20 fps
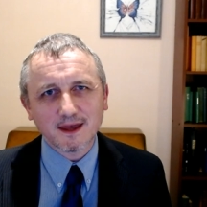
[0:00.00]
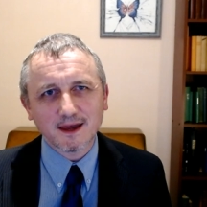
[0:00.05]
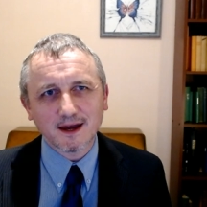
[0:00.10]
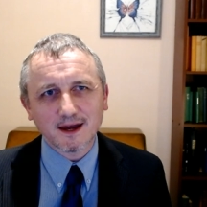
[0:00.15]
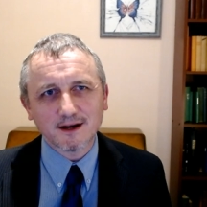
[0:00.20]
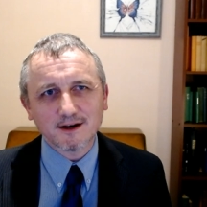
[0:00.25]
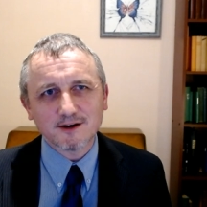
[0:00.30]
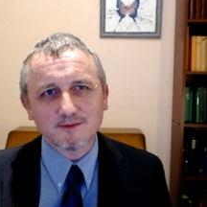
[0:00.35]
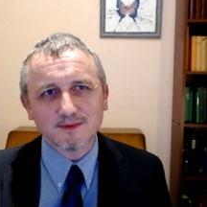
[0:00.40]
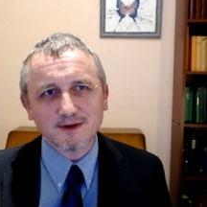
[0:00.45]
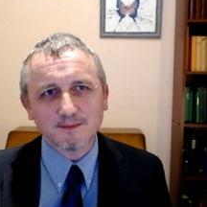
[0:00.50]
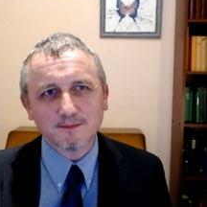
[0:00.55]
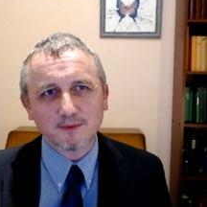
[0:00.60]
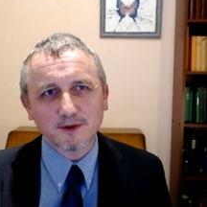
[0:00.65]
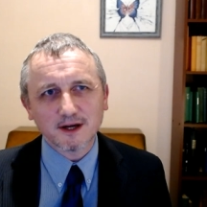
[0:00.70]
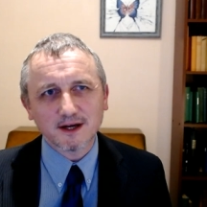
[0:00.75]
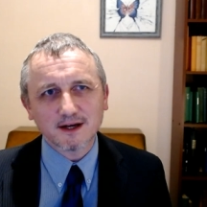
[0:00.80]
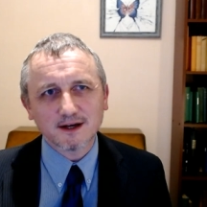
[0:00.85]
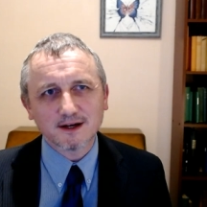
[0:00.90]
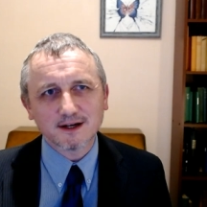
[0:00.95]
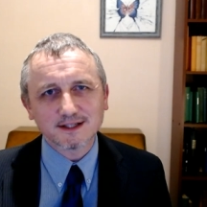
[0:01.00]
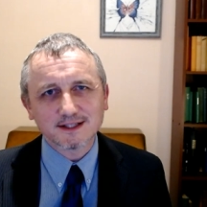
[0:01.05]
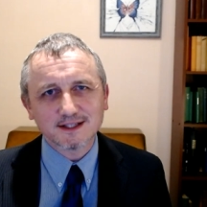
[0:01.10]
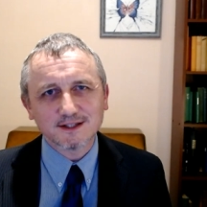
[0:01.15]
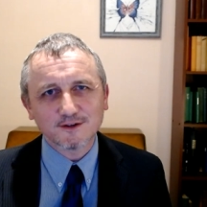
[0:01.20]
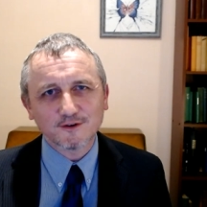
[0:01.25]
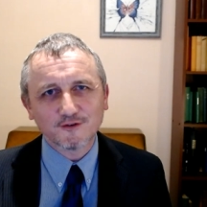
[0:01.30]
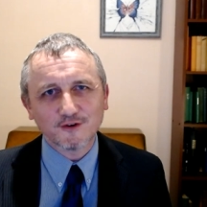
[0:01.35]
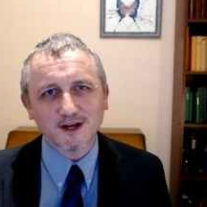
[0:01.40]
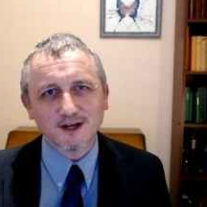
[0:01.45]
and I remember I was in
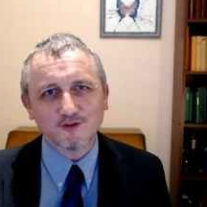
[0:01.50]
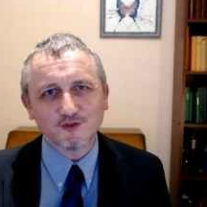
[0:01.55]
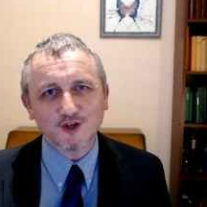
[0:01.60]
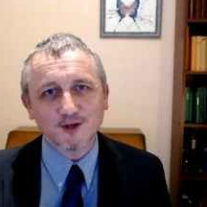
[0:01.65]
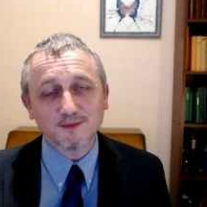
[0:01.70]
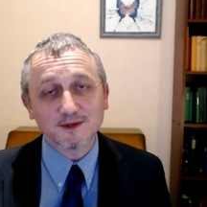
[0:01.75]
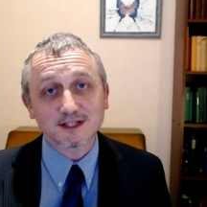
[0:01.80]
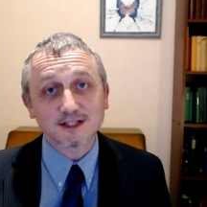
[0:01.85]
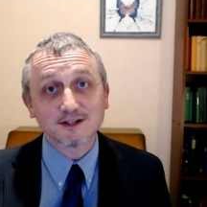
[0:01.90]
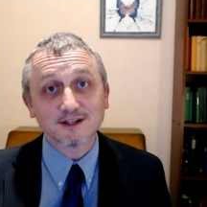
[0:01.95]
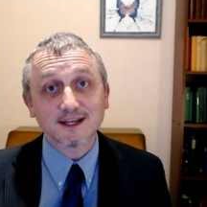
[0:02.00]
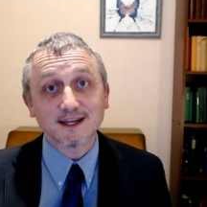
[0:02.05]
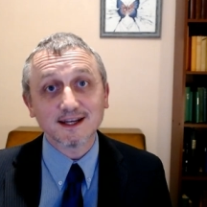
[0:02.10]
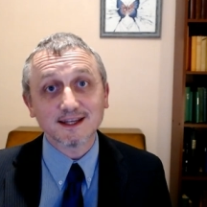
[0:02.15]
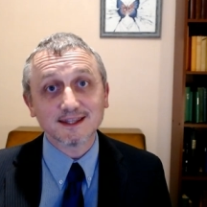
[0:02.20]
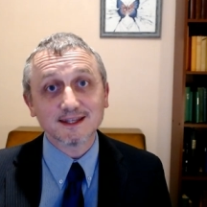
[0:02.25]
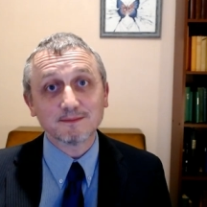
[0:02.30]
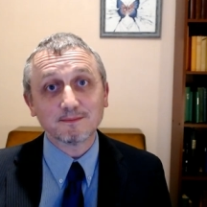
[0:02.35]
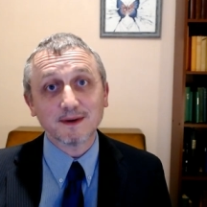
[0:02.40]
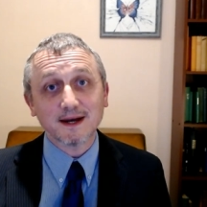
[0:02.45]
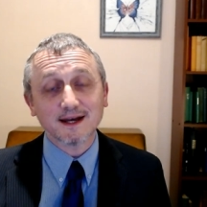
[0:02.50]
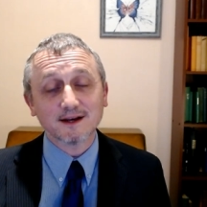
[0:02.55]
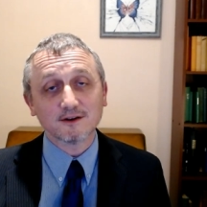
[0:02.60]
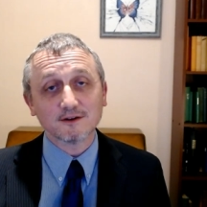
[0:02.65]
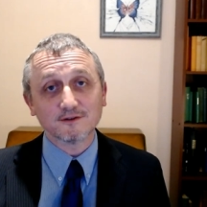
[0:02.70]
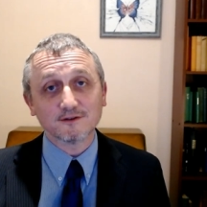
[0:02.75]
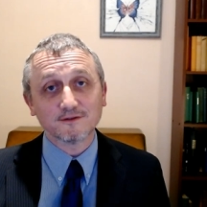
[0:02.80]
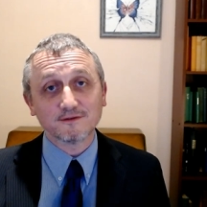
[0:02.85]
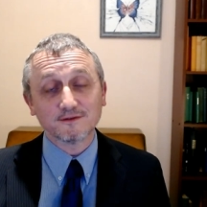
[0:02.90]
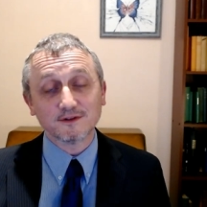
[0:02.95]
the front room and I was looking in the back
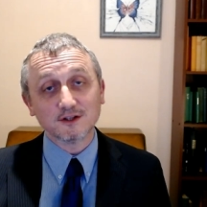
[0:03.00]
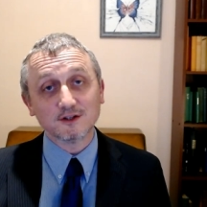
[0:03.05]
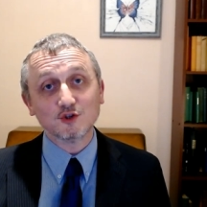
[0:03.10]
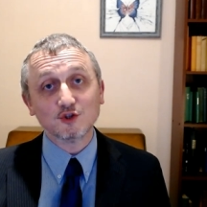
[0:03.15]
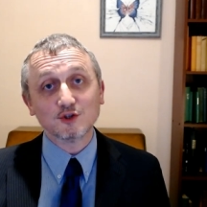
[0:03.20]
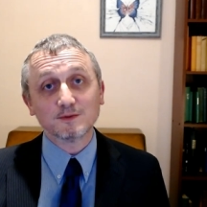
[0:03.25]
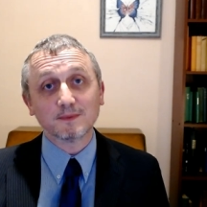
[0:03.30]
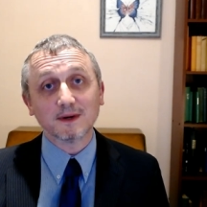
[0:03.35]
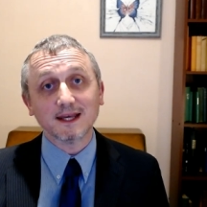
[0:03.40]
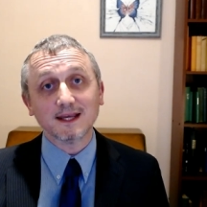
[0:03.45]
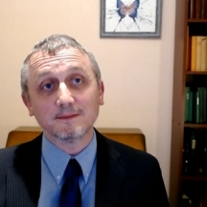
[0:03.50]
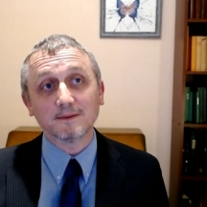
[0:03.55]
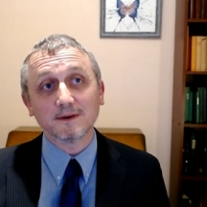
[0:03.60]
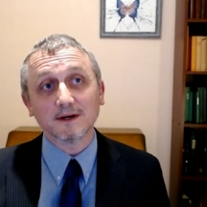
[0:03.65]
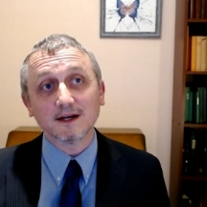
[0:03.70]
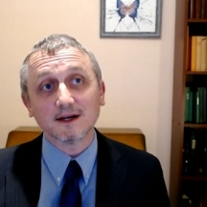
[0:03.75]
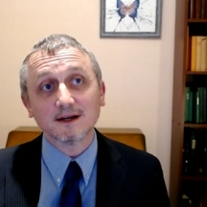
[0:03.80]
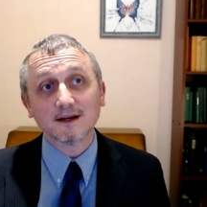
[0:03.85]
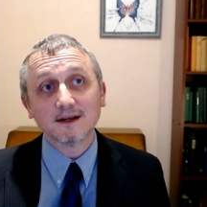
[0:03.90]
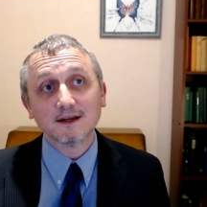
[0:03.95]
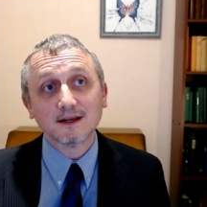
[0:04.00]
of the newspaper